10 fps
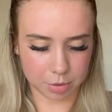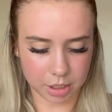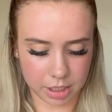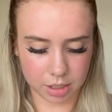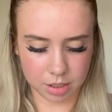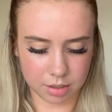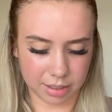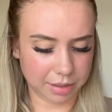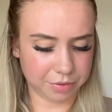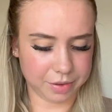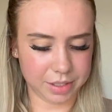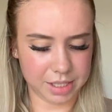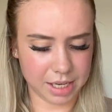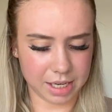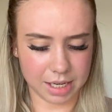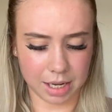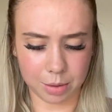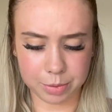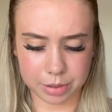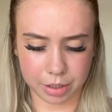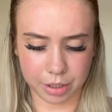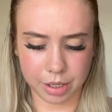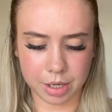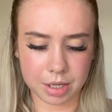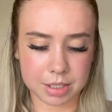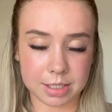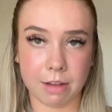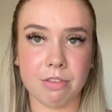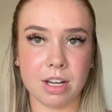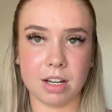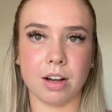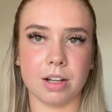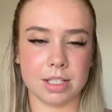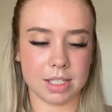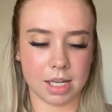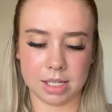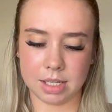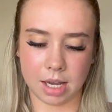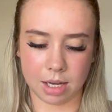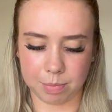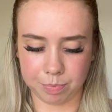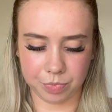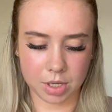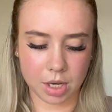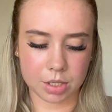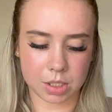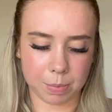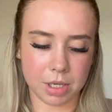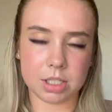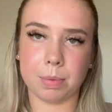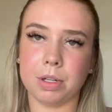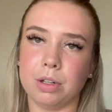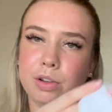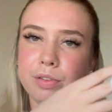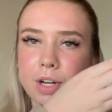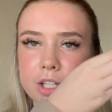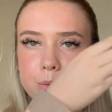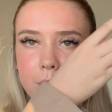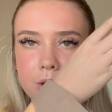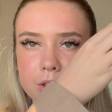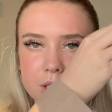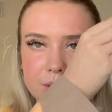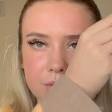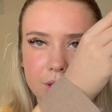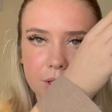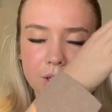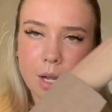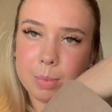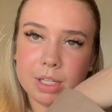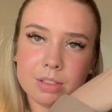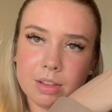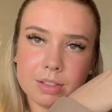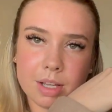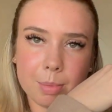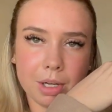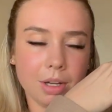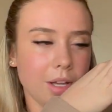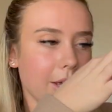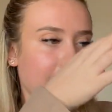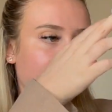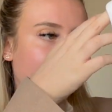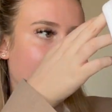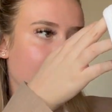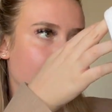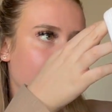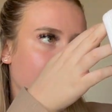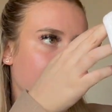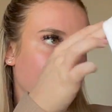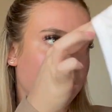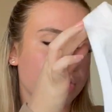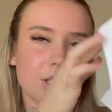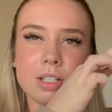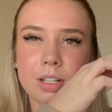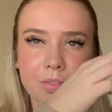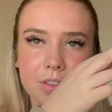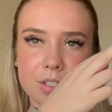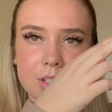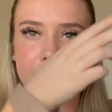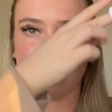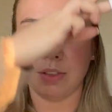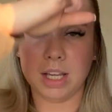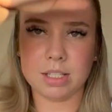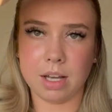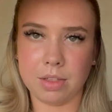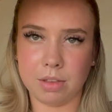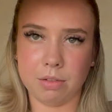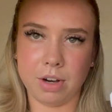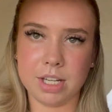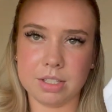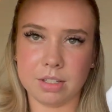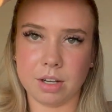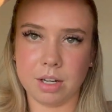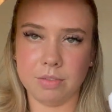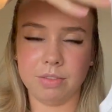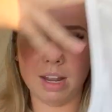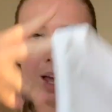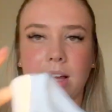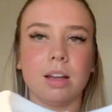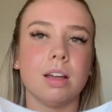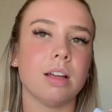mine like for a year now, so it's definitely lasted. Um, so I picked up a new fresh one just for coming into the summer. Um, I just love the style of these, like the racer kind of neck